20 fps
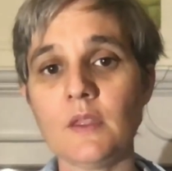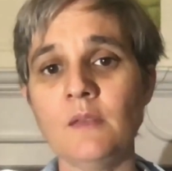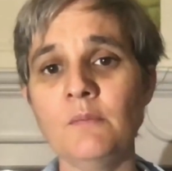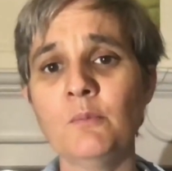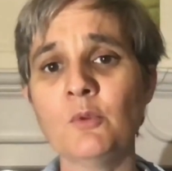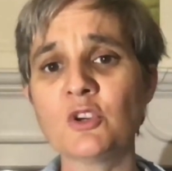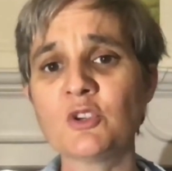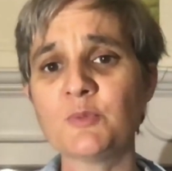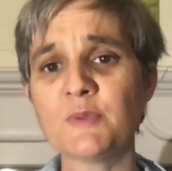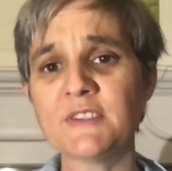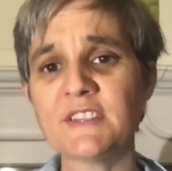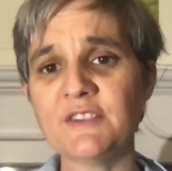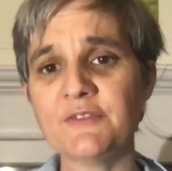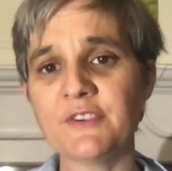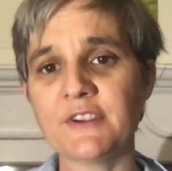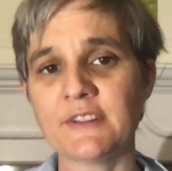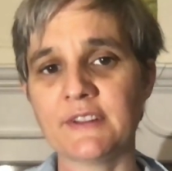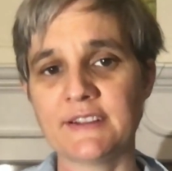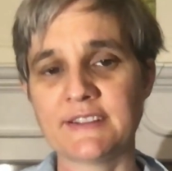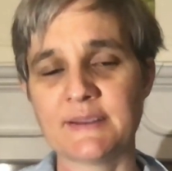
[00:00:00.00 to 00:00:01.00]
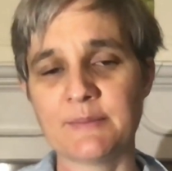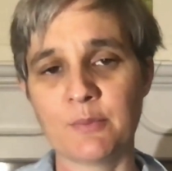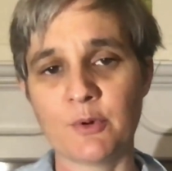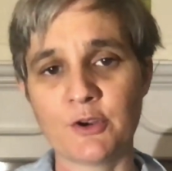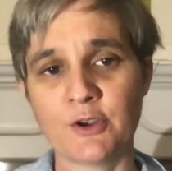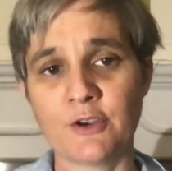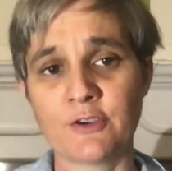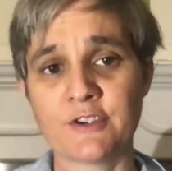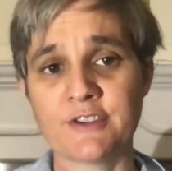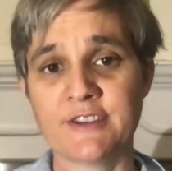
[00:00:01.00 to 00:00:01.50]
More specifically, it's
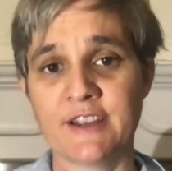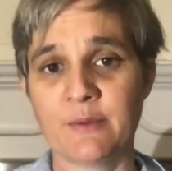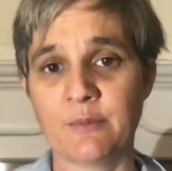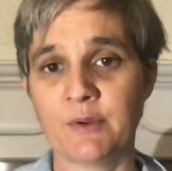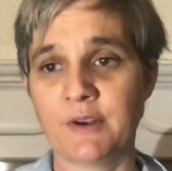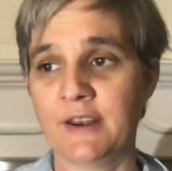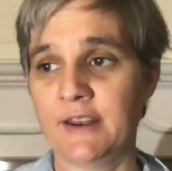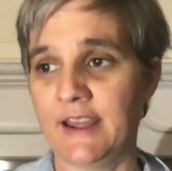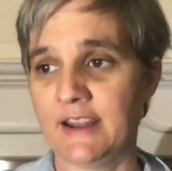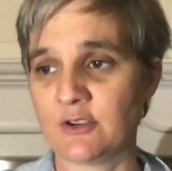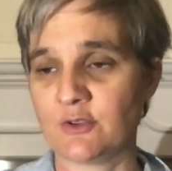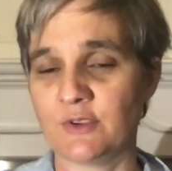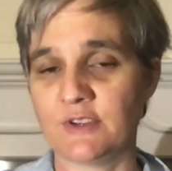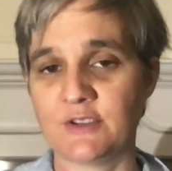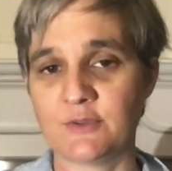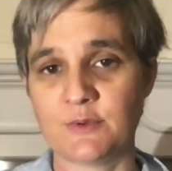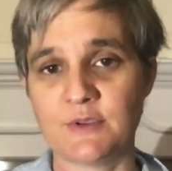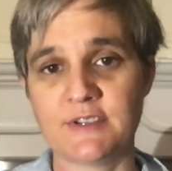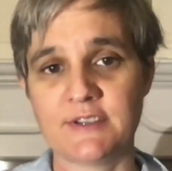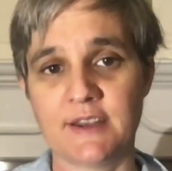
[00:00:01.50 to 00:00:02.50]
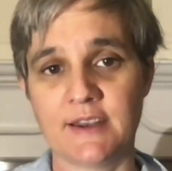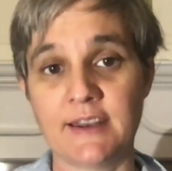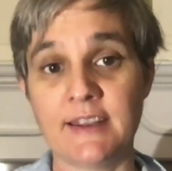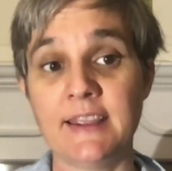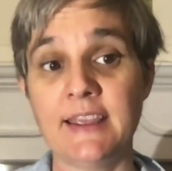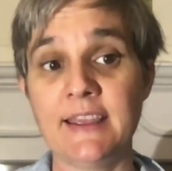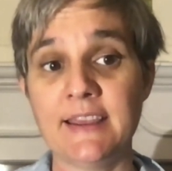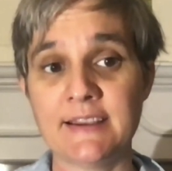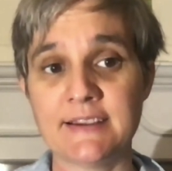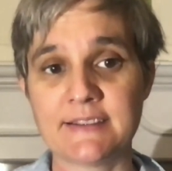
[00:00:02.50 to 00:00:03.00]
important to understand what a natural history study
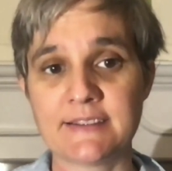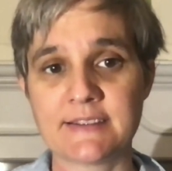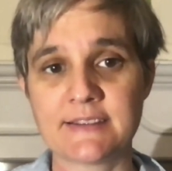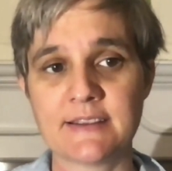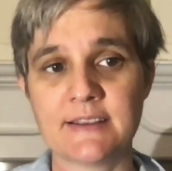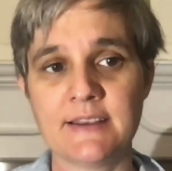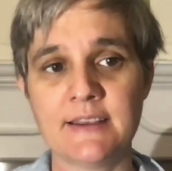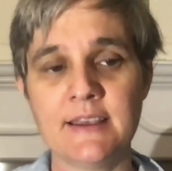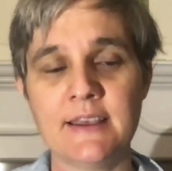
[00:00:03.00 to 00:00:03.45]
is.